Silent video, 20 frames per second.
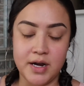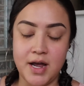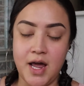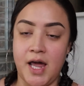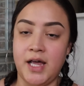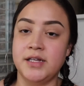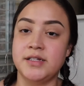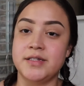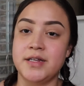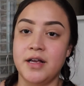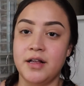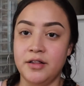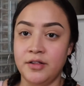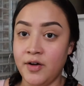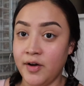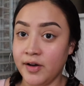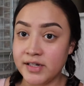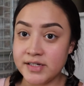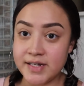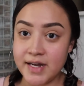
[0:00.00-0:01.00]
as
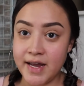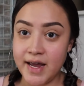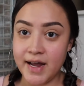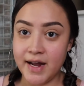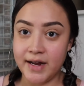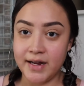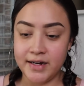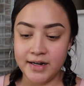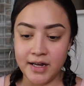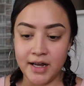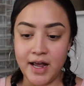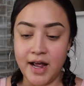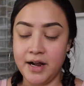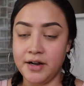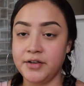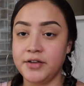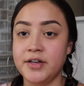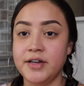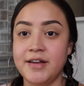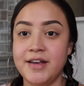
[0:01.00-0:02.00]
long as I can
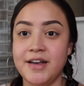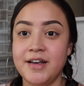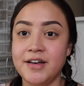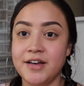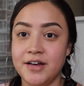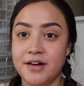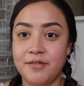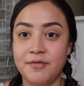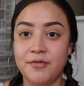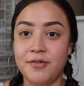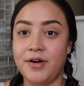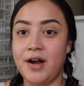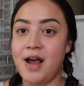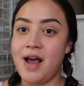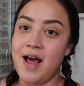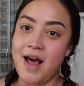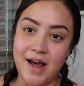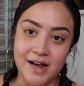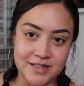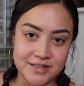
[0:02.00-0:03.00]
and looking good for
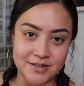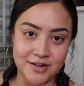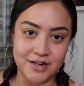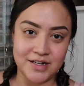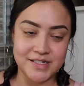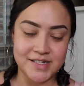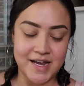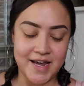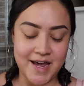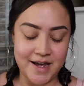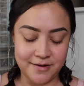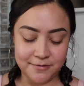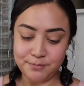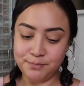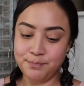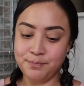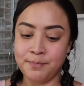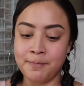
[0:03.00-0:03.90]
as long as I can.